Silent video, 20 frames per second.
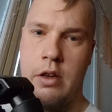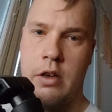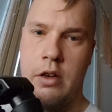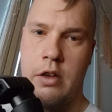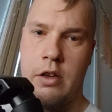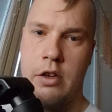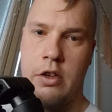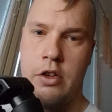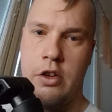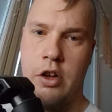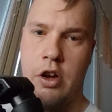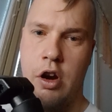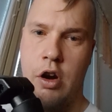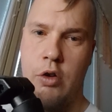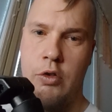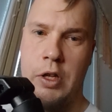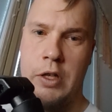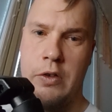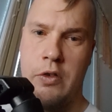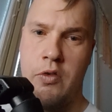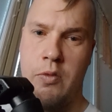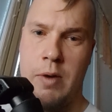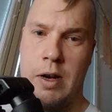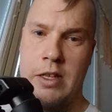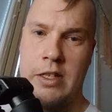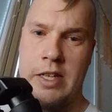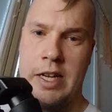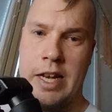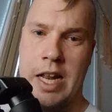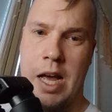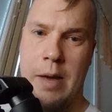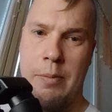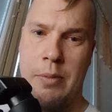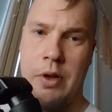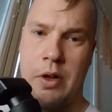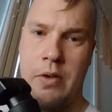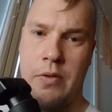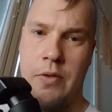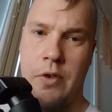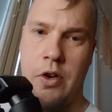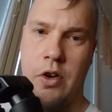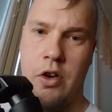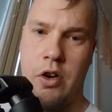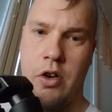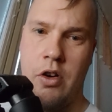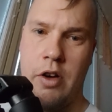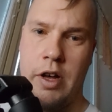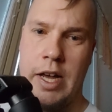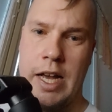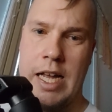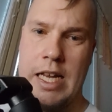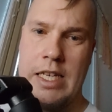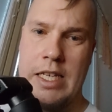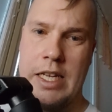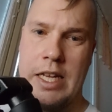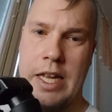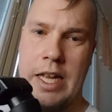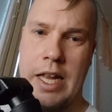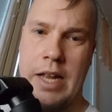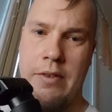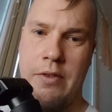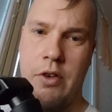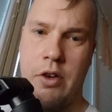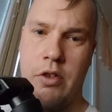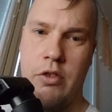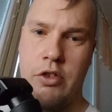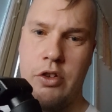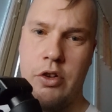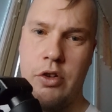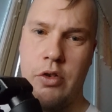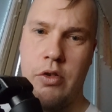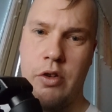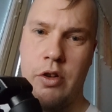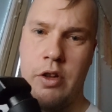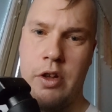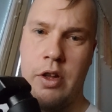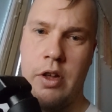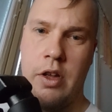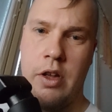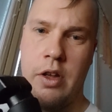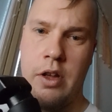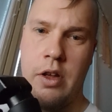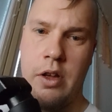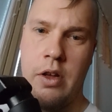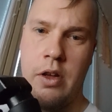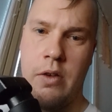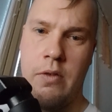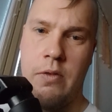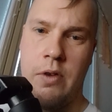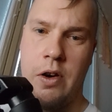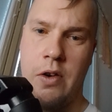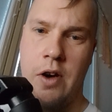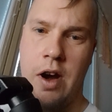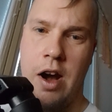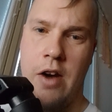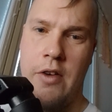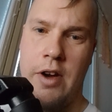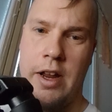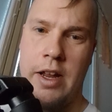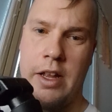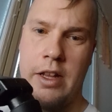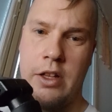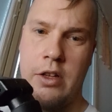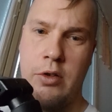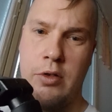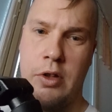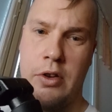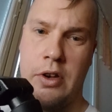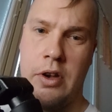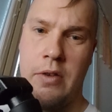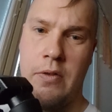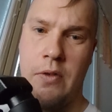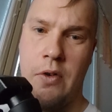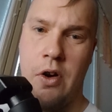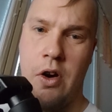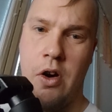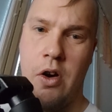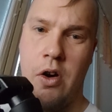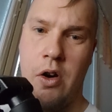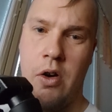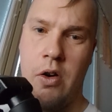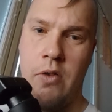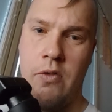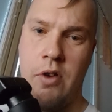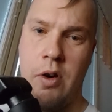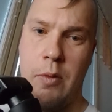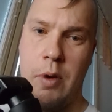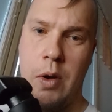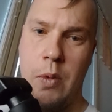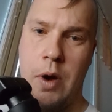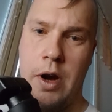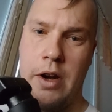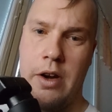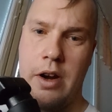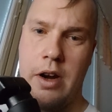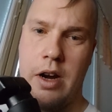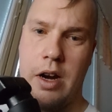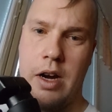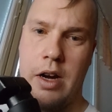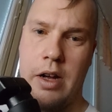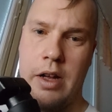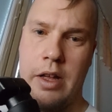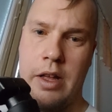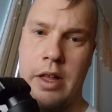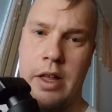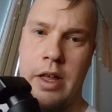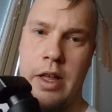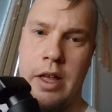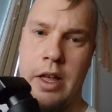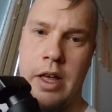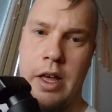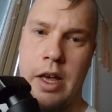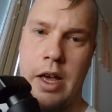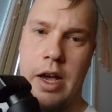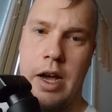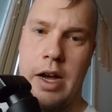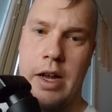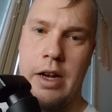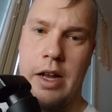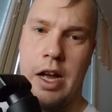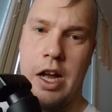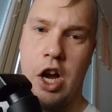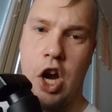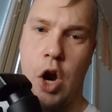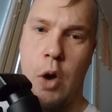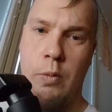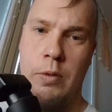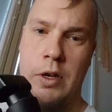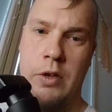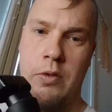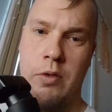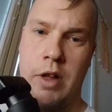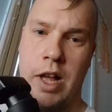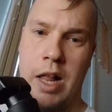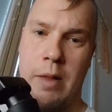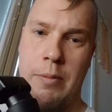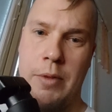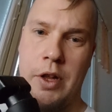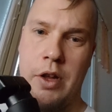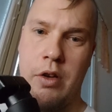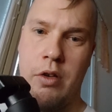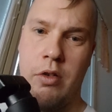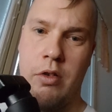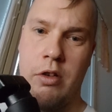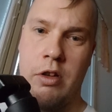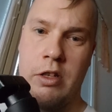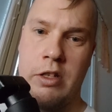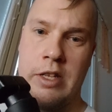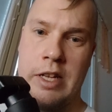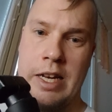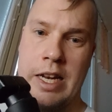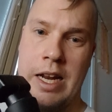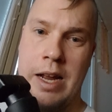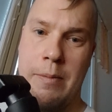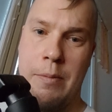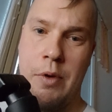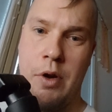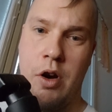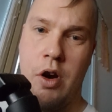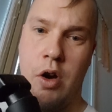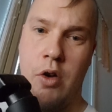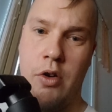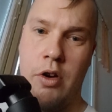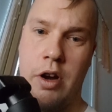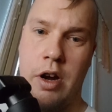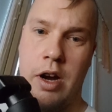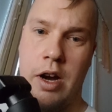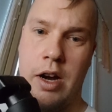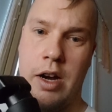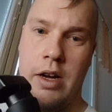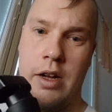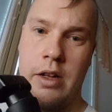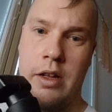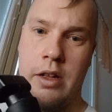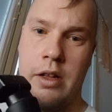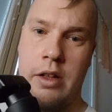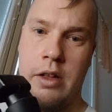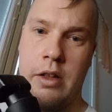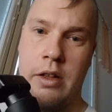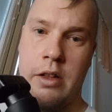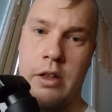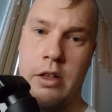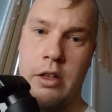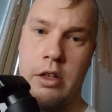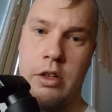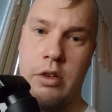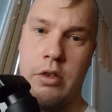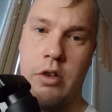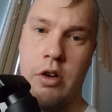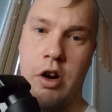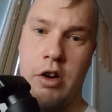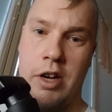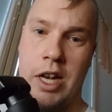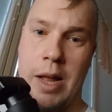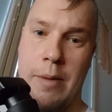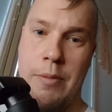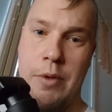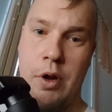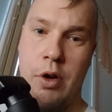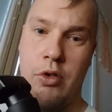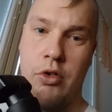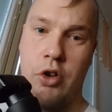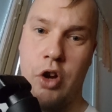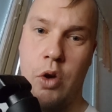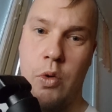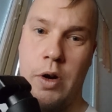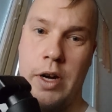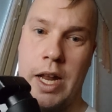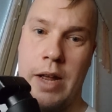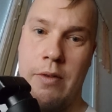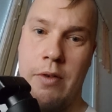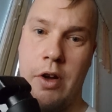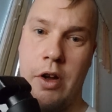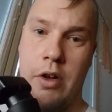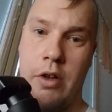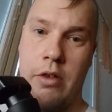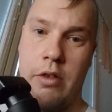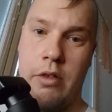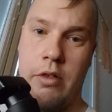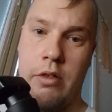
So this is my setup for AC EVO to Ferrari 2004 Formula 1 car, and I hope this will help you setting up your own car to hot lap use or whatever